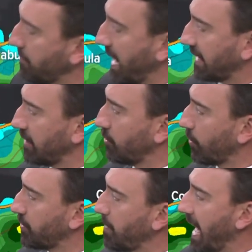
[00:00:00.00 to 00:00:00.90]
Back into
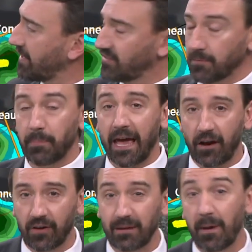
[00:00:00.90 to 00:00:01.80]
North Madison,
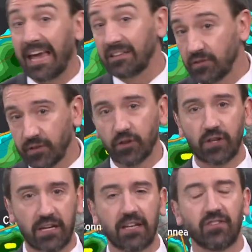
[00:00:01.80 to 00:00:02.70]
Perry, Painesville,
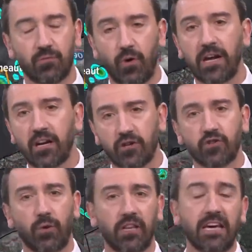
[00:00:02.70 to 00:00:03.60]
going to get some rain here
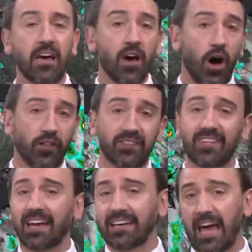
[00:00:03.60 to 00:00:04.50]
shortly. All this
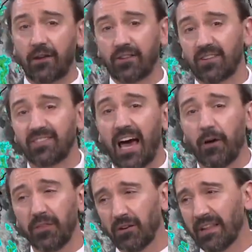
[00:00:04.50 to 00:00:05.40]
heading down down to the
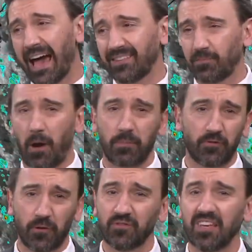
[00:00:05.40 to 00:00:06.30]
south. It'll last probably
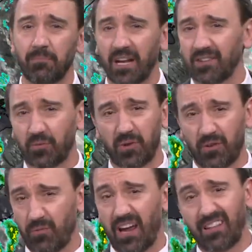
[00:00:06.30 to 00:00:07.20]
15 minutes
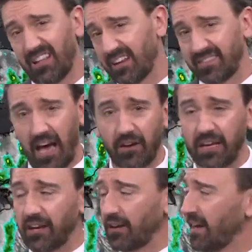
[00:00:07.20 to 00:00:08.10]
worth of rain, then it's out
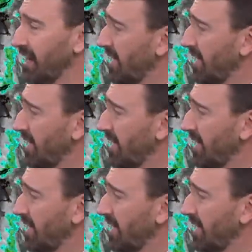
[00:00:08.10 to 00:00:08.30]
of here.